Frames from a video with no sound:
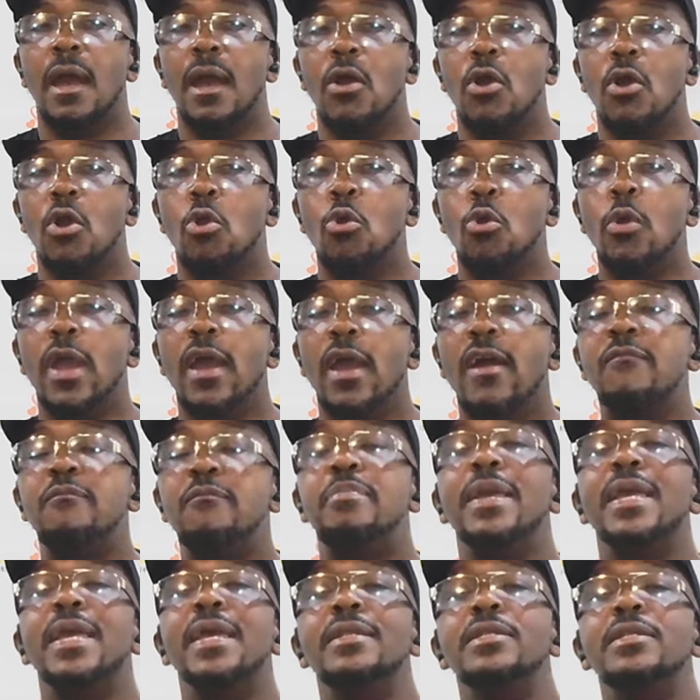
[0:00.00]
who have
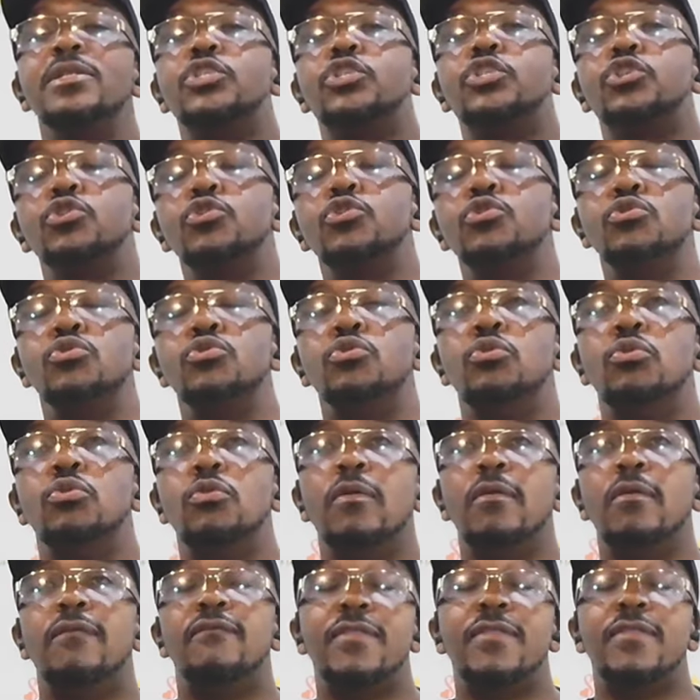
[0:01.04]
been to
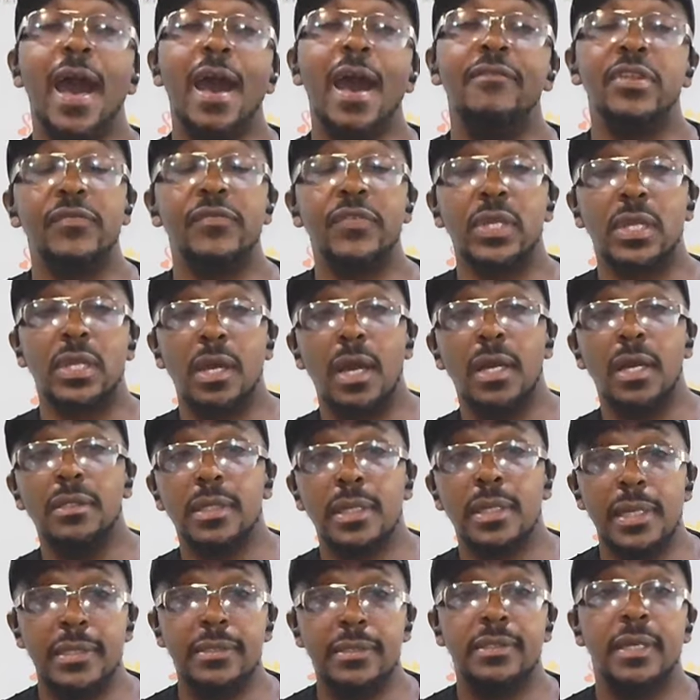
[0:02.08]
five different
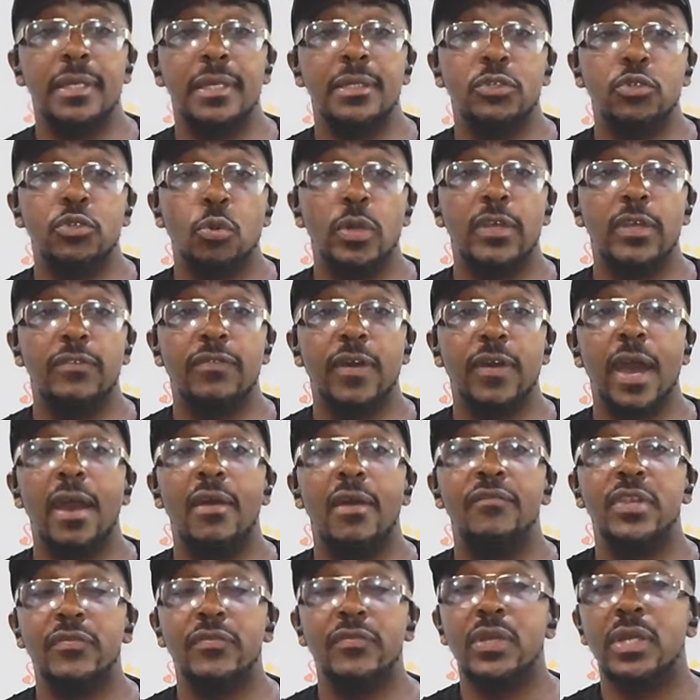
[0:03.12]
continents and twenty-five
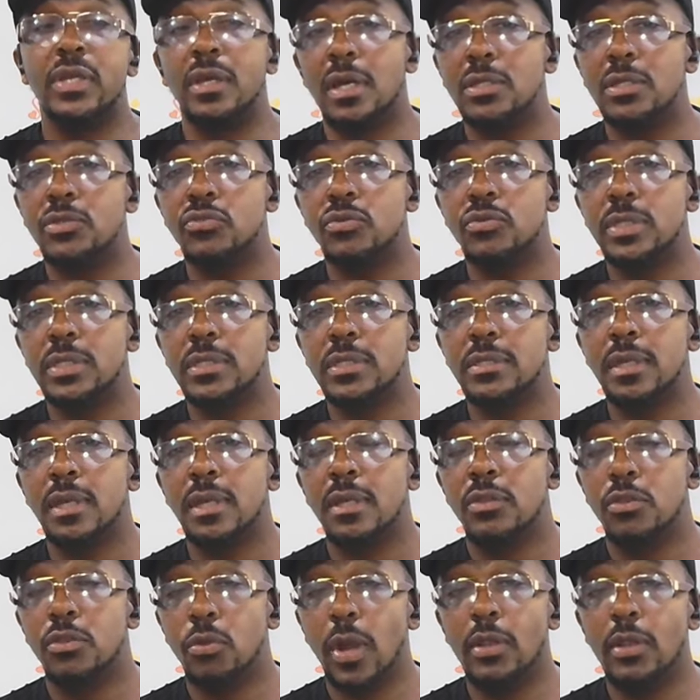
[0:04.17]
different countries
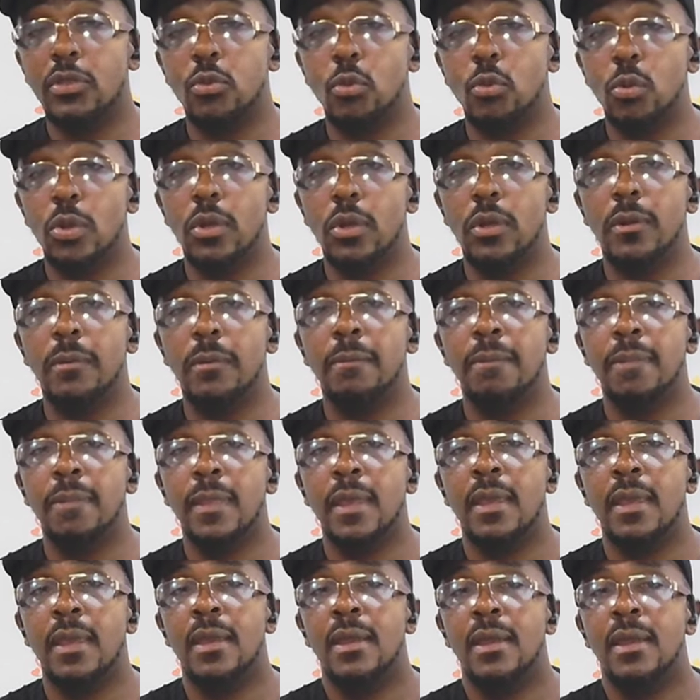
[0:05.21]
throughout the world,
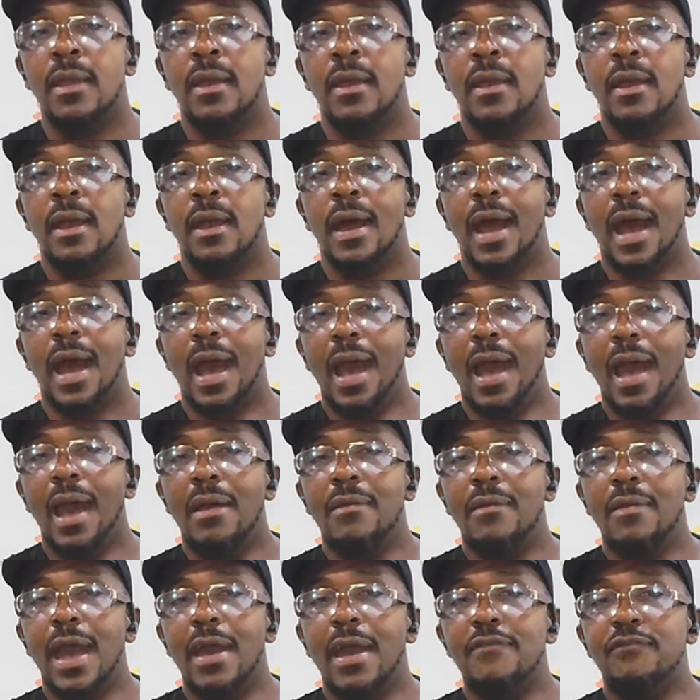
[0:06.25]
I,
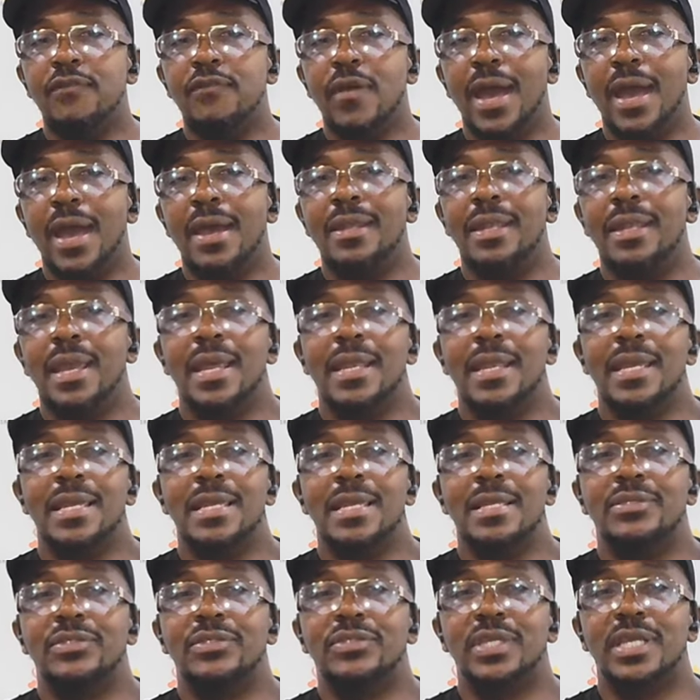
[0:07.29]
I find at
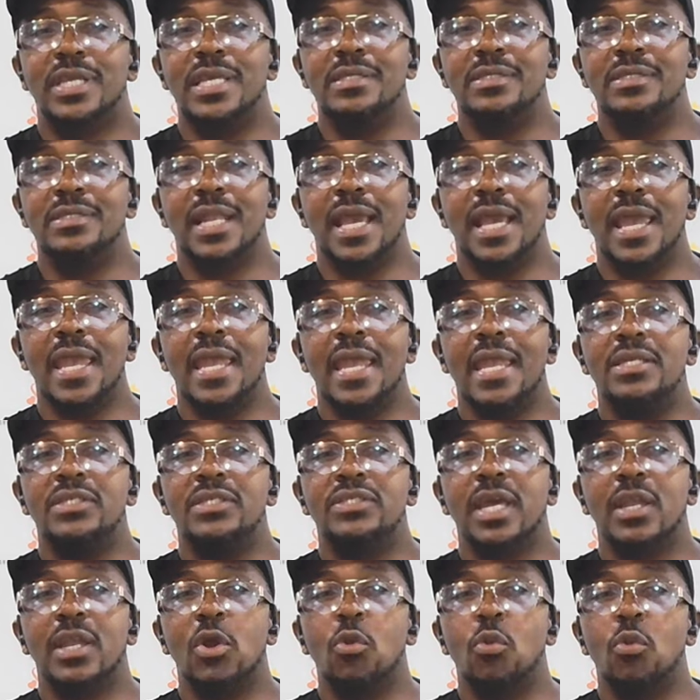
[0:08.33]
a seasoned age
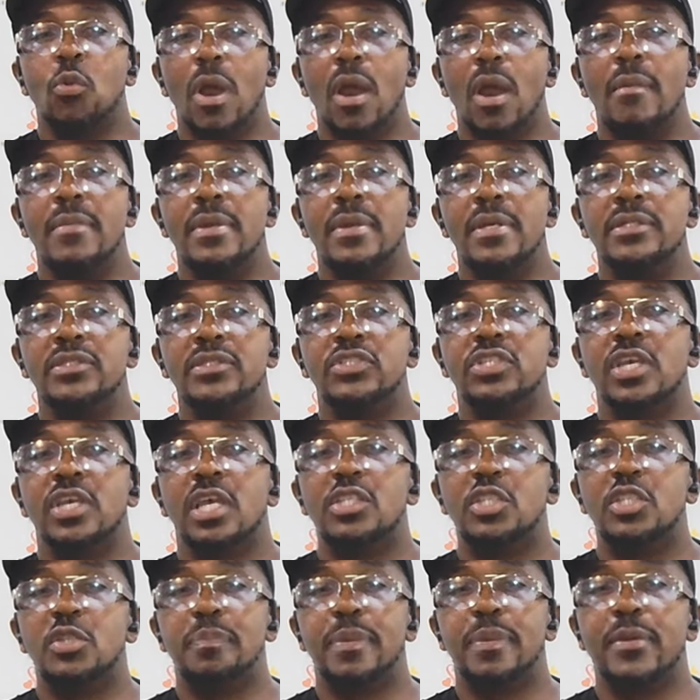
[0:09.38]
that a woman's
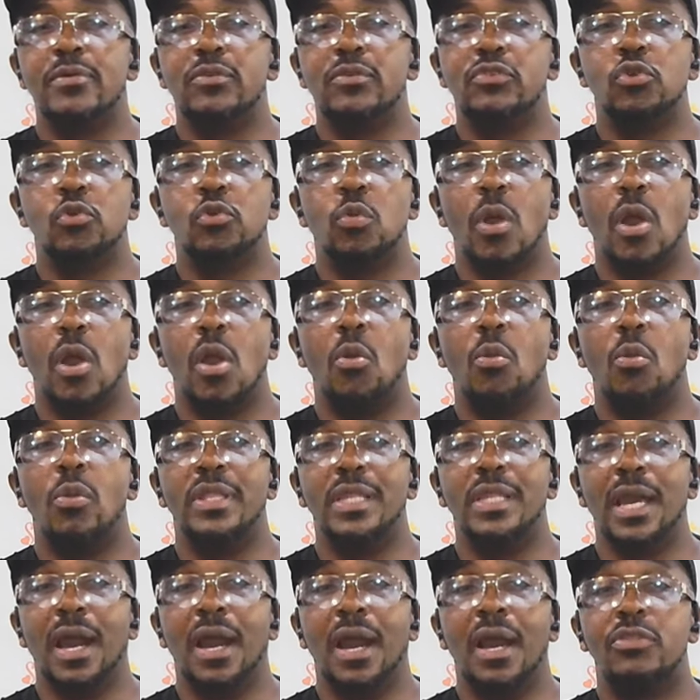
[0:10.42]
spiritual walk
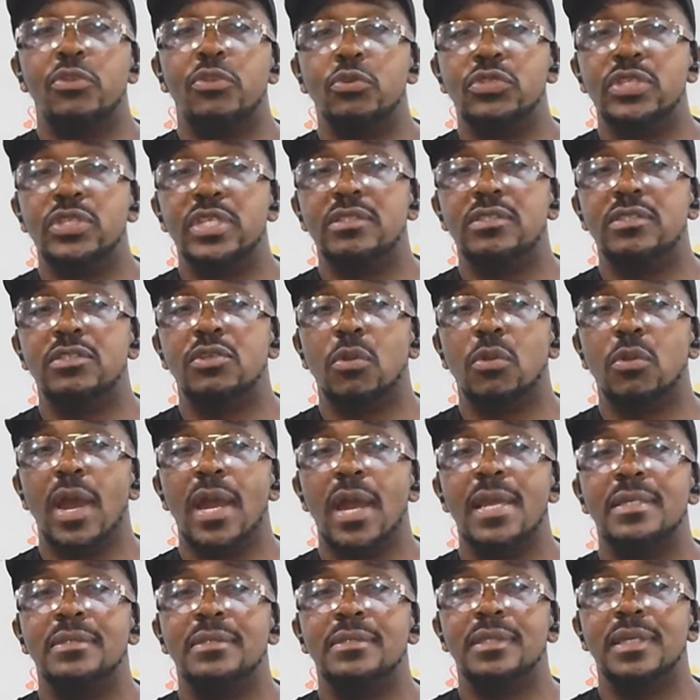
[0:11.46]
with God through Jesus
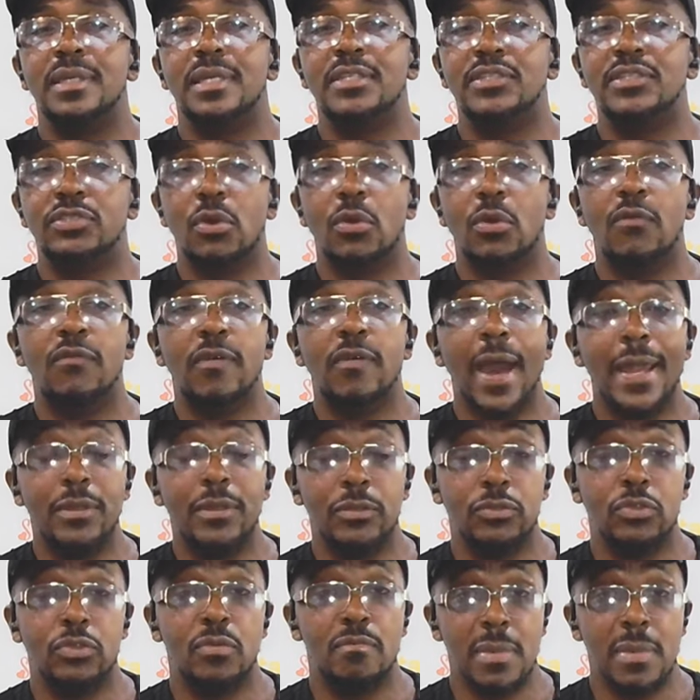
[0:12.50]
Christ is so
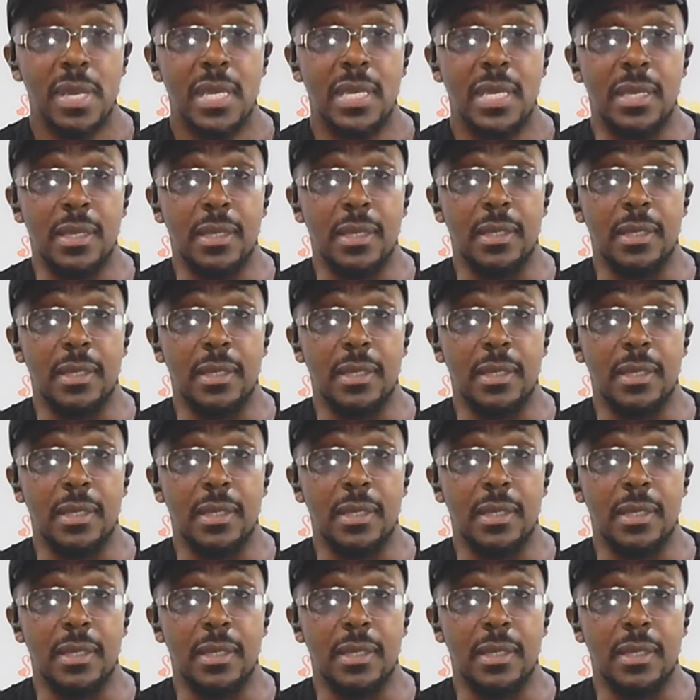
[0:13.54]
vital to me.